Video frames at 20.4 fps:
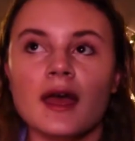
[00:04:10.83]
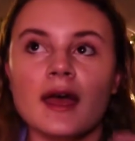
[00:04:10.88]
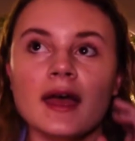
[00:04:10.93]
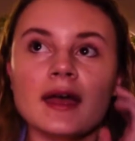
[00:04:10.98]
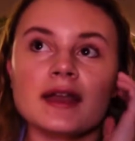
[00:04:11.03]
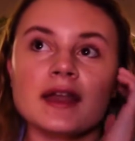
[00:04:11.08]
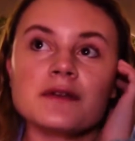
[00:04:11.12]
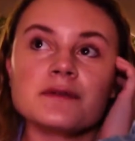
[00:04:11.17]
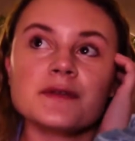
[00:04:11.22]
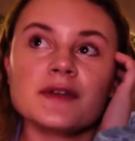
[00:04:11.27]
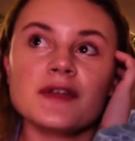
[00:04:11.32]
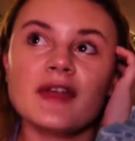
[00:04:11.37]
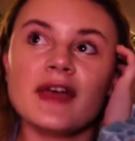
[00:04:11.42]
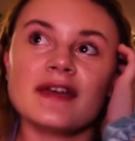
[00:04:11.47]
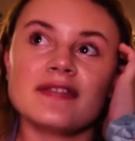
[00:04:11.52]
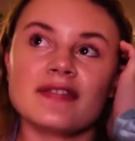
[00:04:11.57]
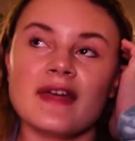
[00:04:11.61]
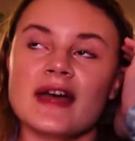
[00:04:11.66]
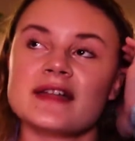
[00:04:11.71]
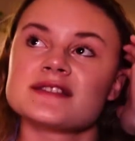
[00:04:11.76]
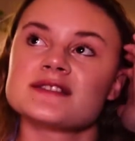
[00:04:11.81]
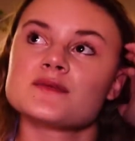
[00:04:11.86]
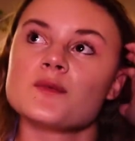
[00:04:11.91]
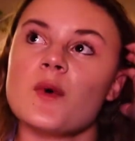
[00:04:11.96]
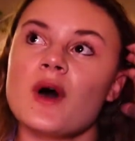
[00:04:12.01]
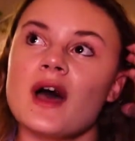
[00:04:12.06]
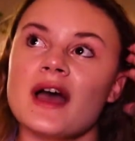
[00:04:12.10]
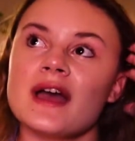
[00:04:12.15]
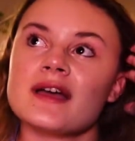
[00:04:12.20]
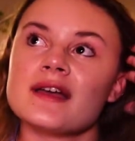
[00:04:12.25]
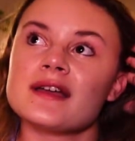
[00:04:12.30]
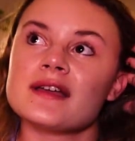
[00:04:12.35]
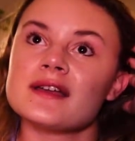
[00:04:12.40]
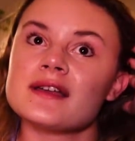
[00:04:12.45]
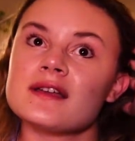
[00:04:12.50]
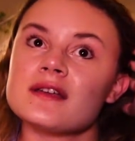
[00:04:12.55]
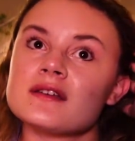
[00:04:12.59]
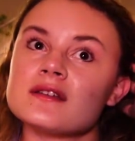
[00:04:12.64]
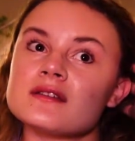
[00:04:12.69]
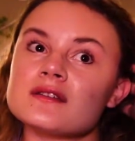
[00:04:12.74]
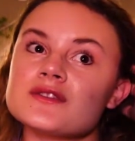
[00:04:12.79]
And I feel like that's
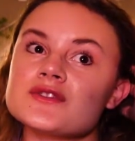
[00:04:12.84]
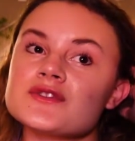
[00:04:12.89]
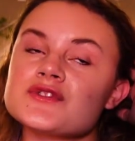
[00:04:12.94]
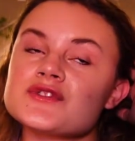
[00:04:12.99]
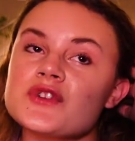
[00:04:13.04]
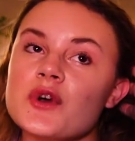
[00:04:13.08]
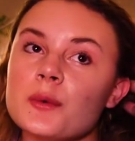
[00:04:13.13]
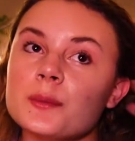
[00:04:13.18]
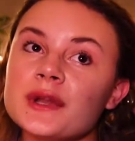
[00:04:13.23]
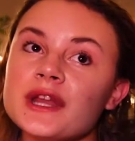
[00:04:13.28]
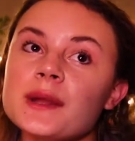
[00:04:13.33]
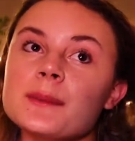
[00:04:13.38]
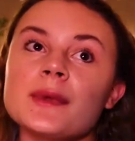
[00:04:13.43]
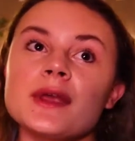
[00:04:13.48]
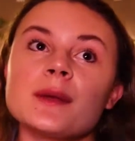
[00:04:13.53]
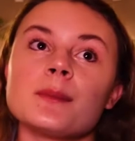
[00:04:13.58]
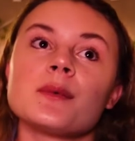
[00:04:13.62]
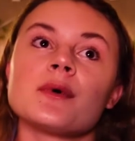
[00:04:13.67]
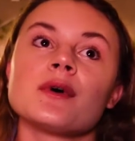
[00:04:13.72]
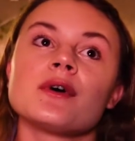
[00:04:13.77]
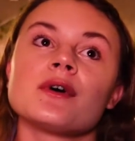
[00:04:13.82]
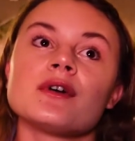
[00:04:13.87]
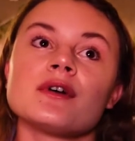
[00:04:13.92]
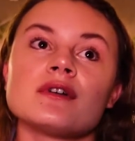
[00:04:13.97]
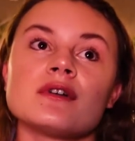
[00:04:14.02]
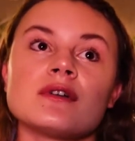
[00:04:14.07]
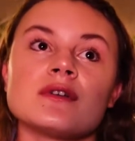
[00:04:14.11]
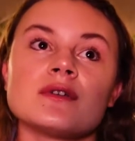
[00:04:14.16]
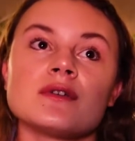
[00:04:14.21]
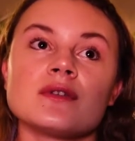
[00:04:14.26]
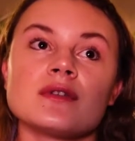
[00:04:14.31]
why so many people